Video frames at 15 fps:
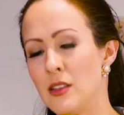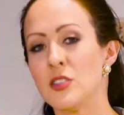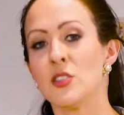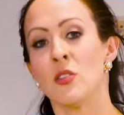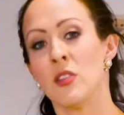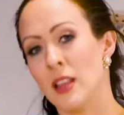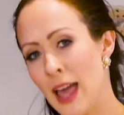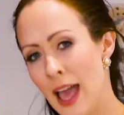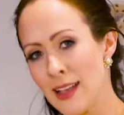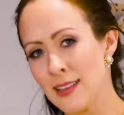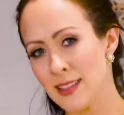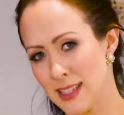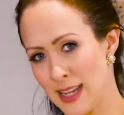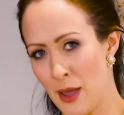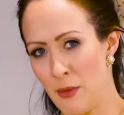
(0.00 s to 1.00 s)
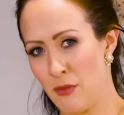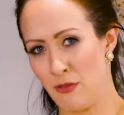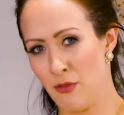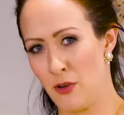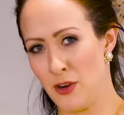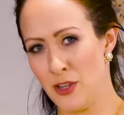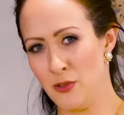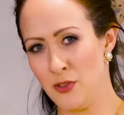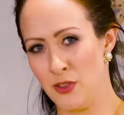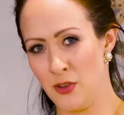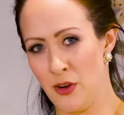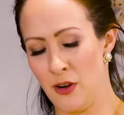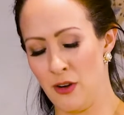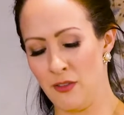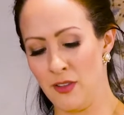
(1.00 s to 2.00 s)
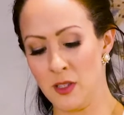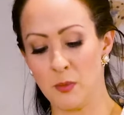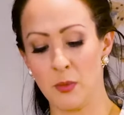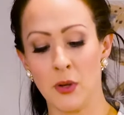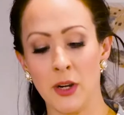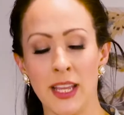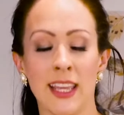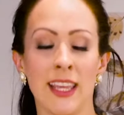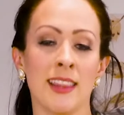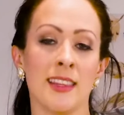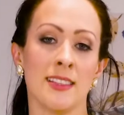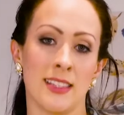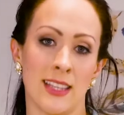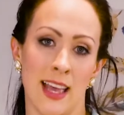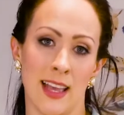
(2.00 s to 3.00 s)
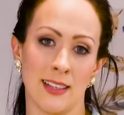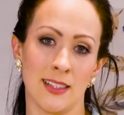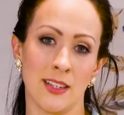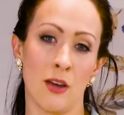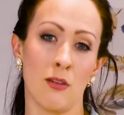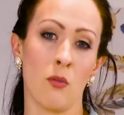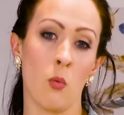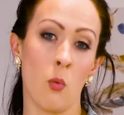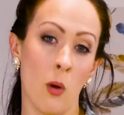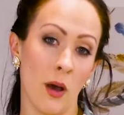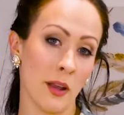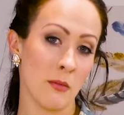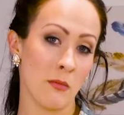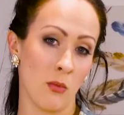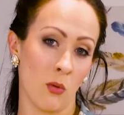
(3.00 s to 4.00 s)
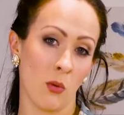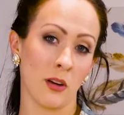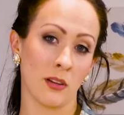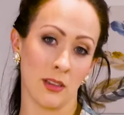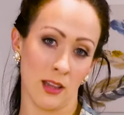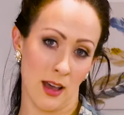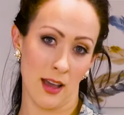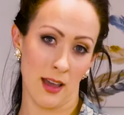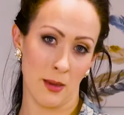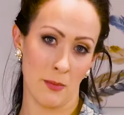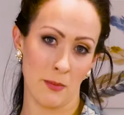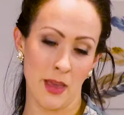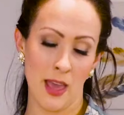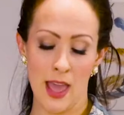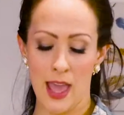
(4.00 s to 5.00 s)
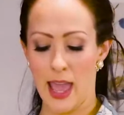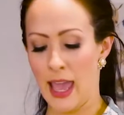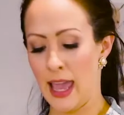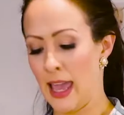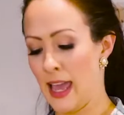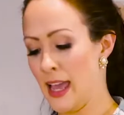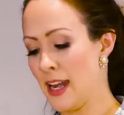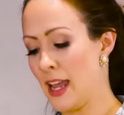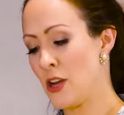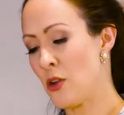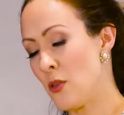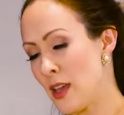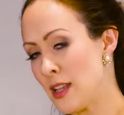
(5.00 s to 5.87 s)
So the last step before you serve is putting in the zest of 1 more lime. And I know